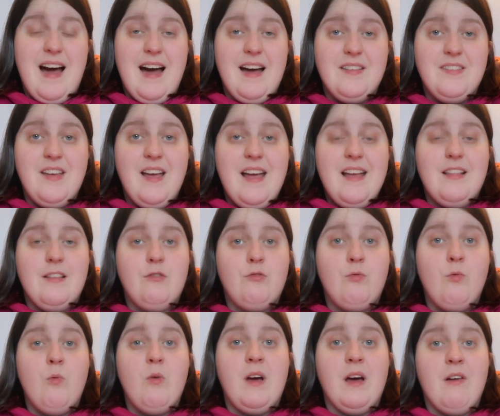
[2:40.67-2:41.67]
and the
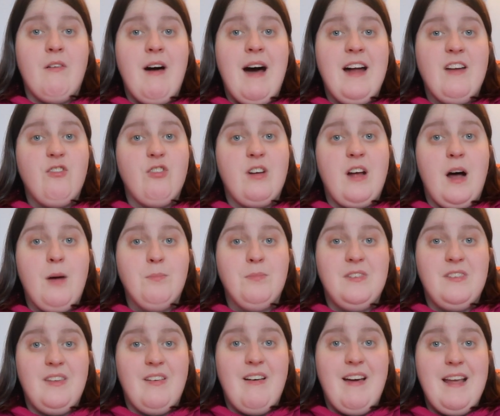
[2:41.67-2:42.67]
snow girl actually
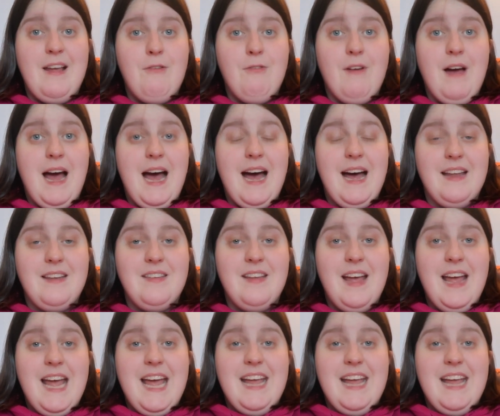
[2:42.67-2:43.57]
comes to life and